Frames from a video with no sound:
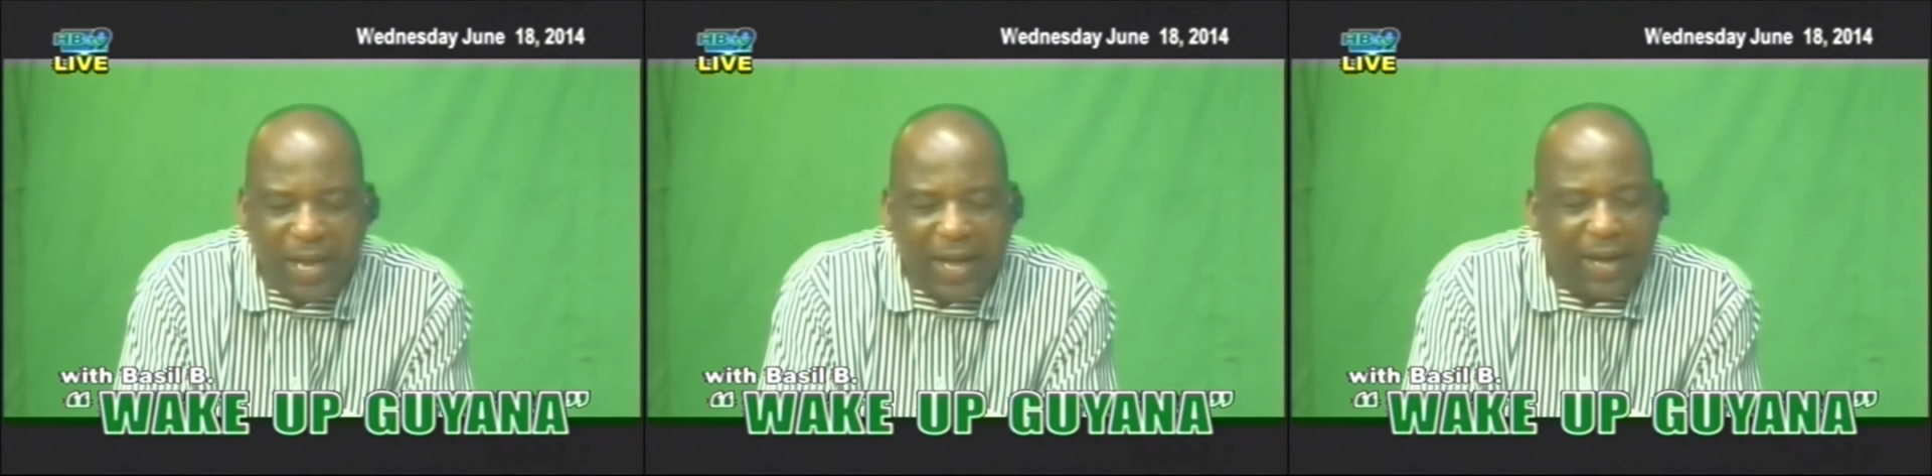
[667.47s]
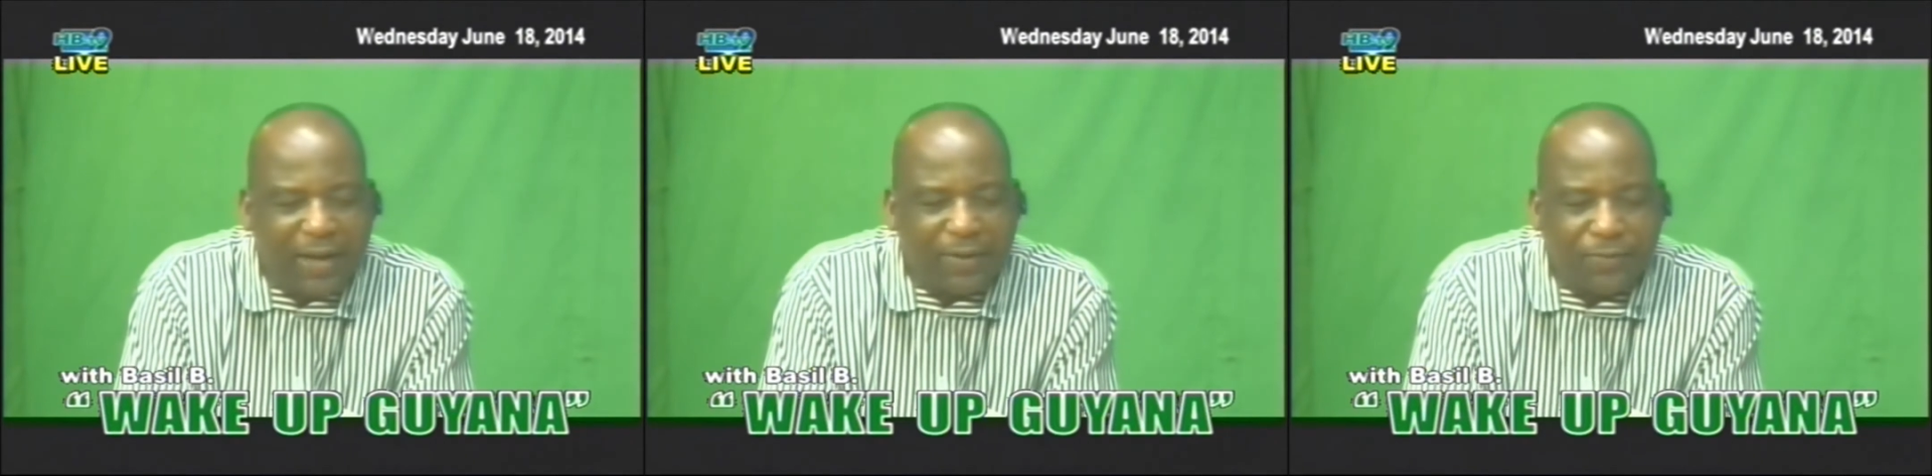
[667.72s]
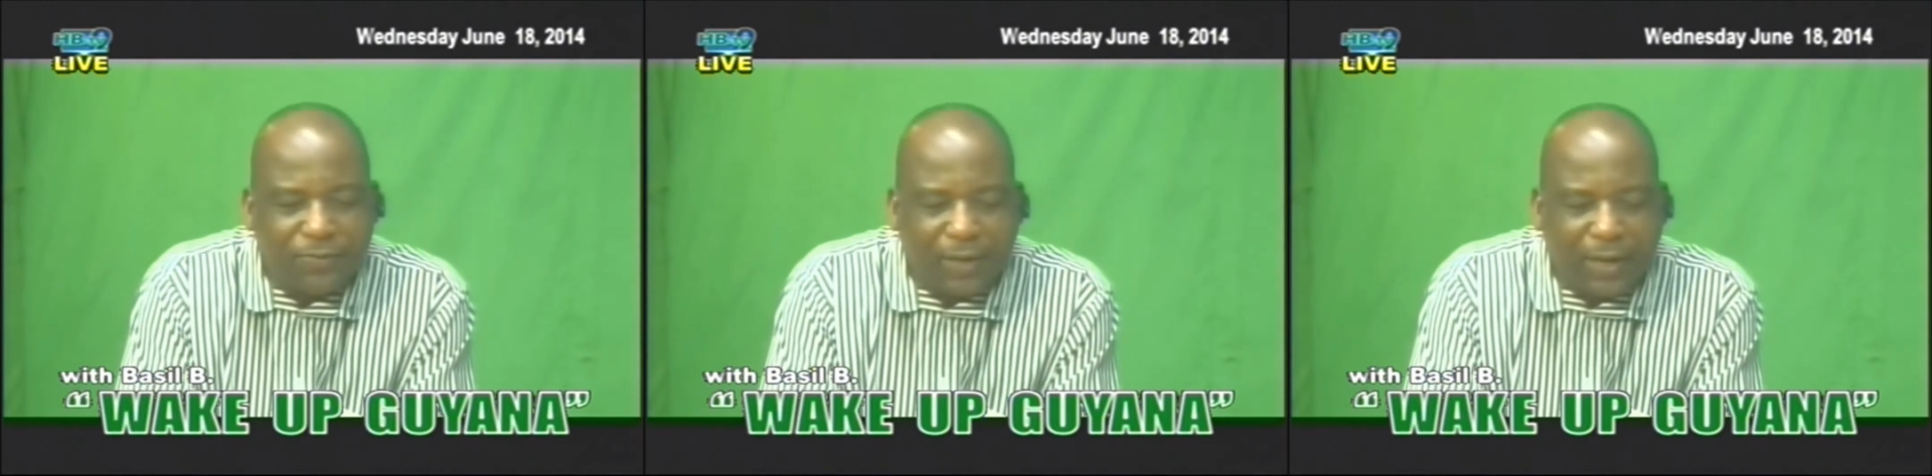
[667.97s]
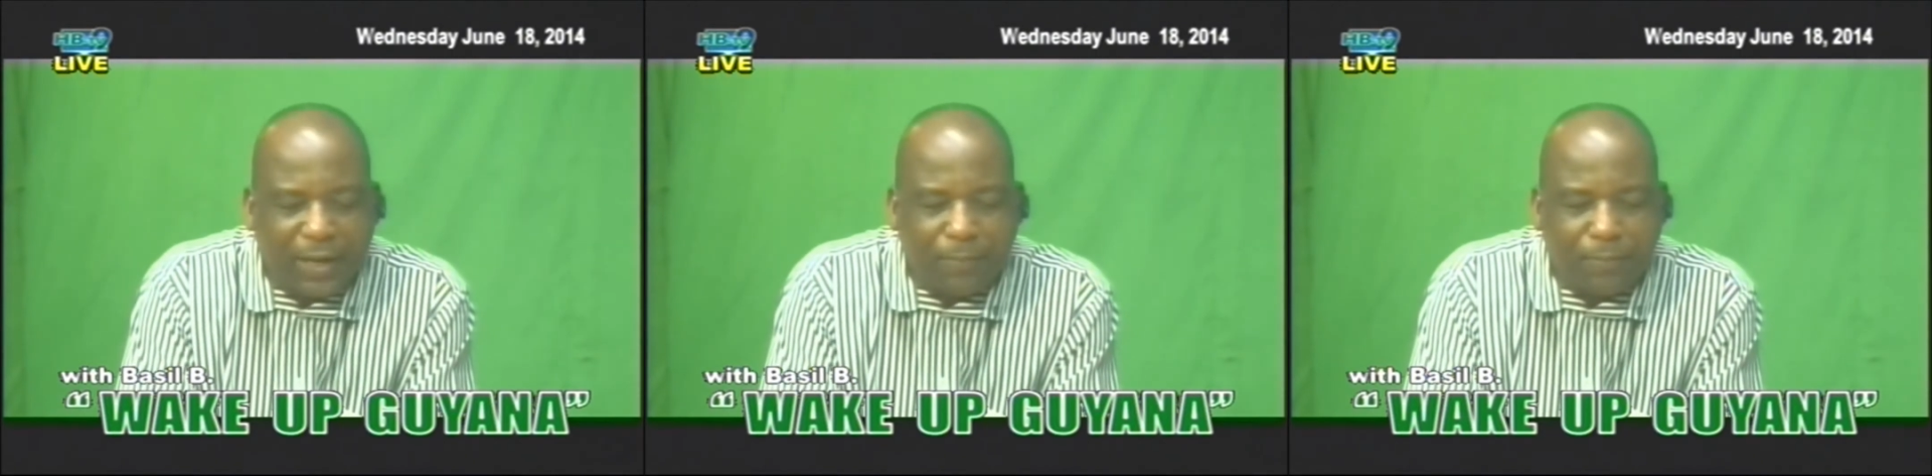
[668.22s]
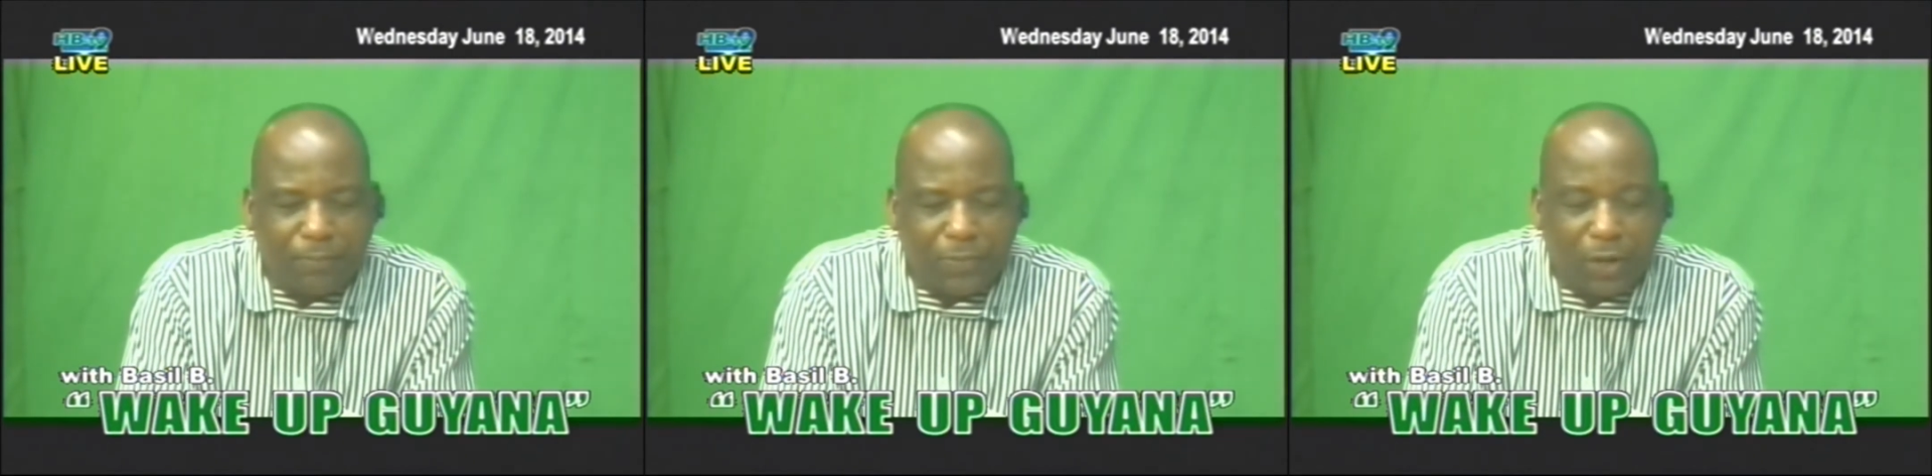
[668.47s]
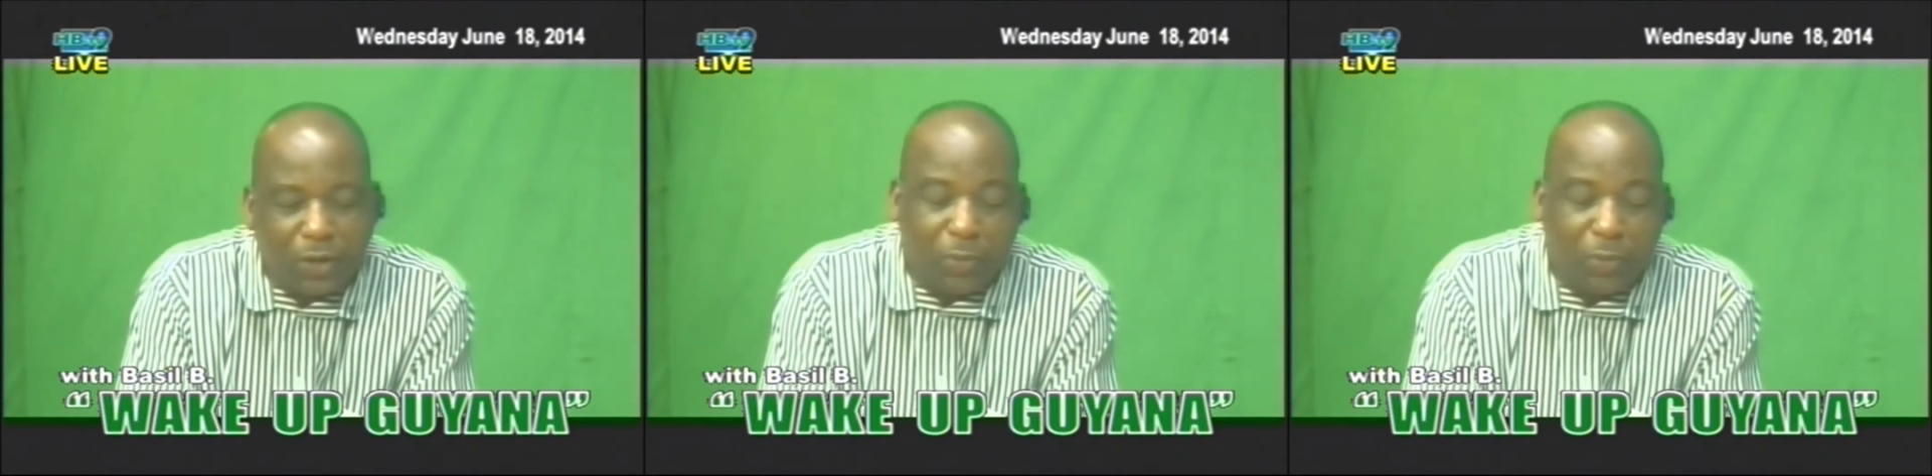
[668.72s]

And yeah, Hansib is a,